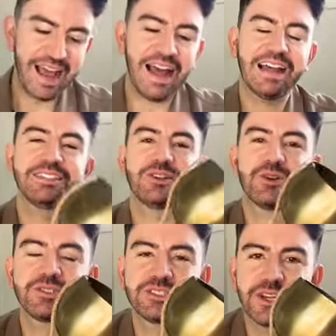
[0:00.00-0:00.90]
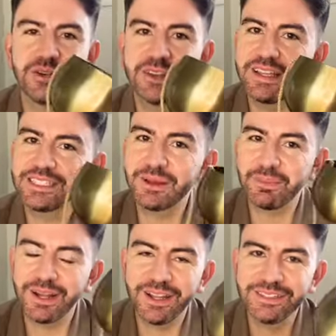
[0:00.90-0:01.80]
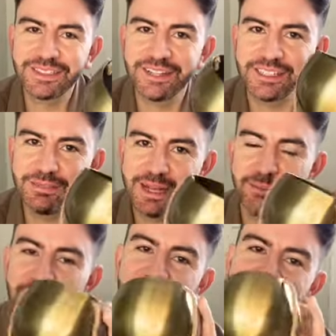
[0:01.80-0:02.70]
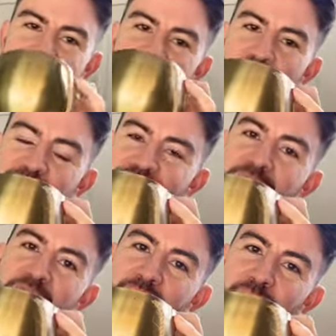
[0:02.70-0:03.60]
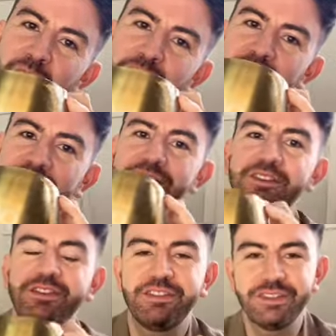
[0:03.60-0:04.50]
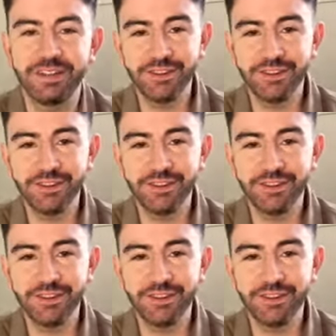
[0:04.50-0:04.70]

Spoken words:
And also this planter, this metal planter was £1.50.